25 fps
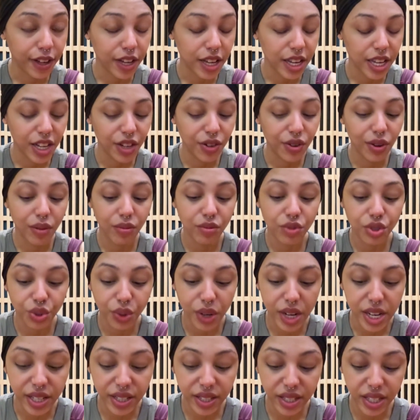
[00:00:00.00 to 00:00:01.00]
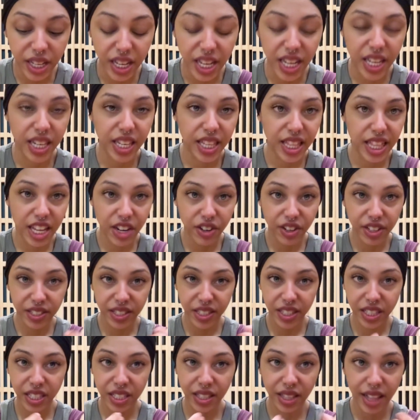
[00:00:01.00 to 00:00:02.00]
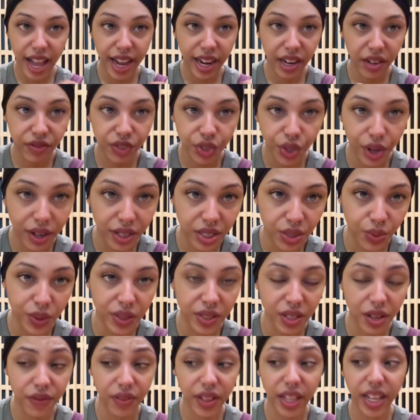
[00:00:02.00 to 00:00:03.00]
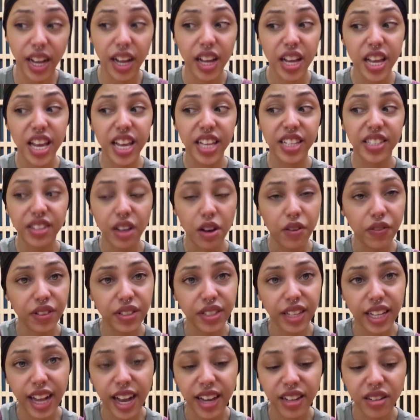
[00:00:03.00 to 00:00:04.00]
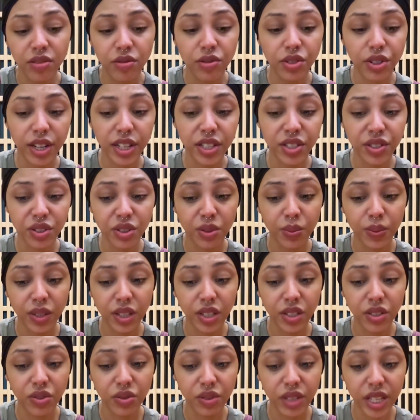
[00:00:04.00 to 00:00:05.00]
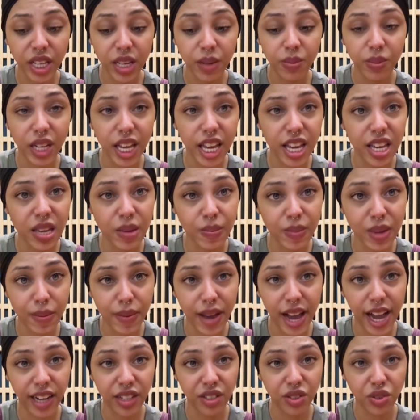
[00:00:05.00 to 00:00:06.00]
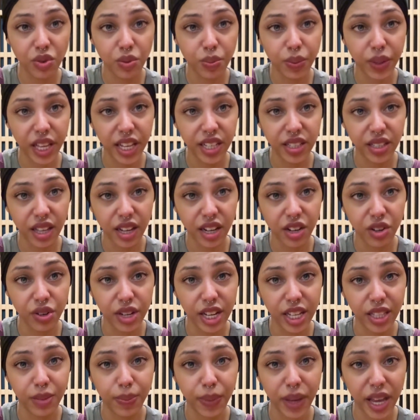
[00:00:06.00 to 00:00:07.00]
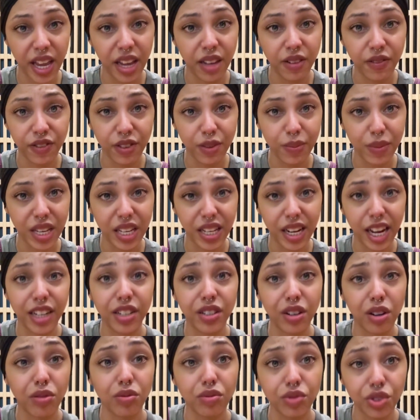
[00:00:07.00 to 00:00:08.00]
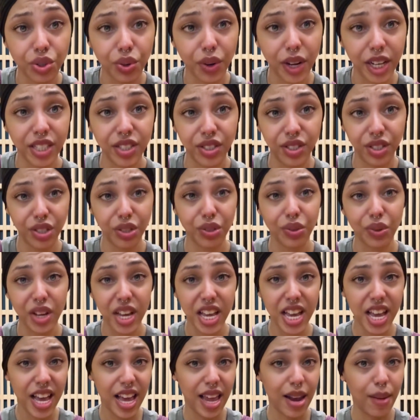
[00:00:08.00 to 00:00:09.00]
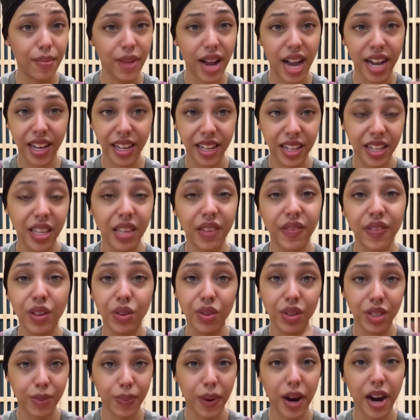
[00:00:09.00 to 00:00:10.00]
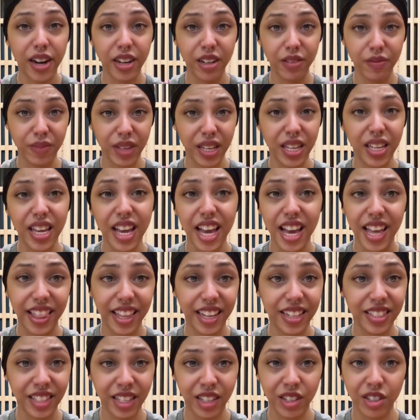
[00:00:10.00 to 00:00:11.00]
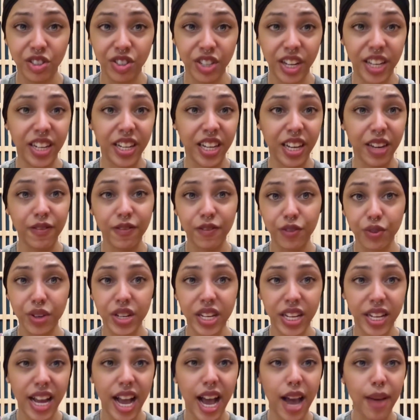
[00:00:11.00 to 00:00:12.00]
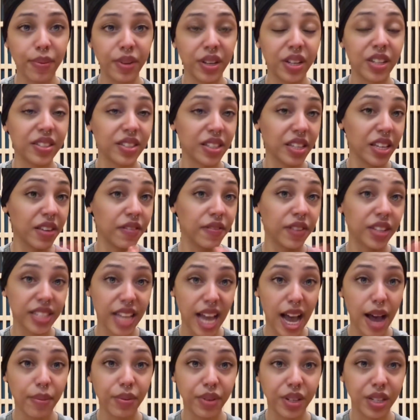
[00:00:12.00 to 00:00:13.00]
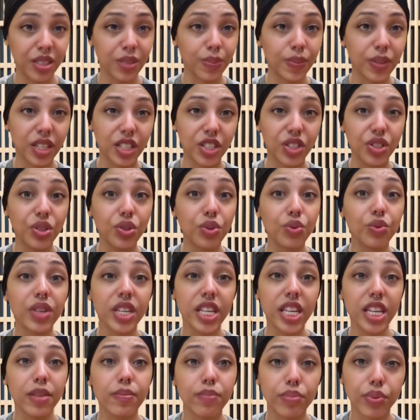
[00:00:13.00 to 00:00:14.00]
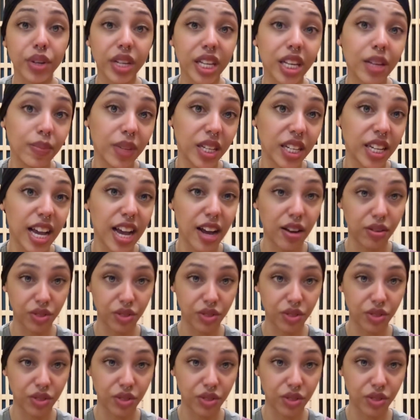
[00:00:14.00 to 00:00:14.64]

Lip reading: You don't trust, and there is this lack of trust with self. Like, self is like, I don't trust you because you keep taking me back to a place that creates pain for me, and I don't trust you, and I'm not going to give you this part of me that is energetic and free and happiness and give us happiness because you keep bringing me down.